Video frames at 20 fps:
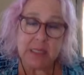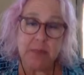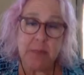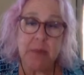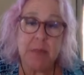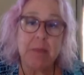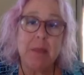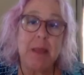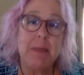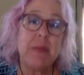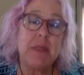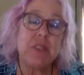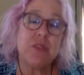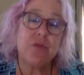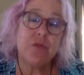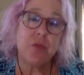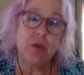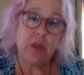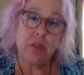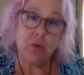but maybe it's
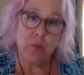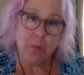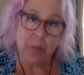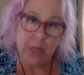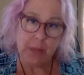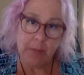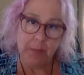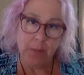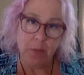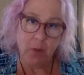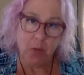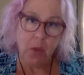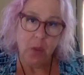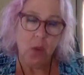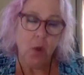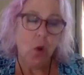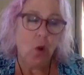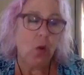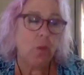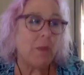for other people.
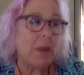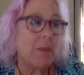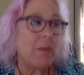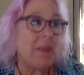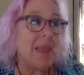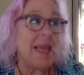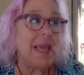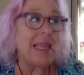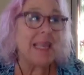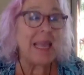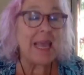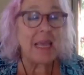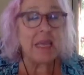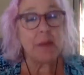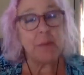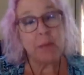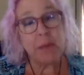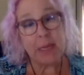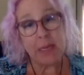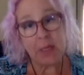Or maybe I get
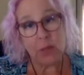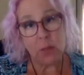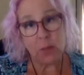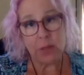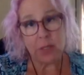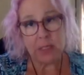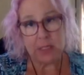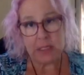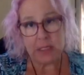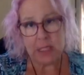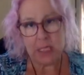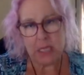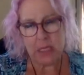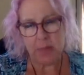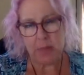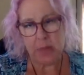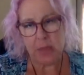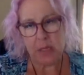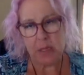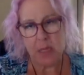it, but I don't get to
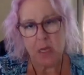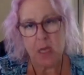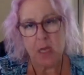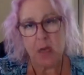keep it.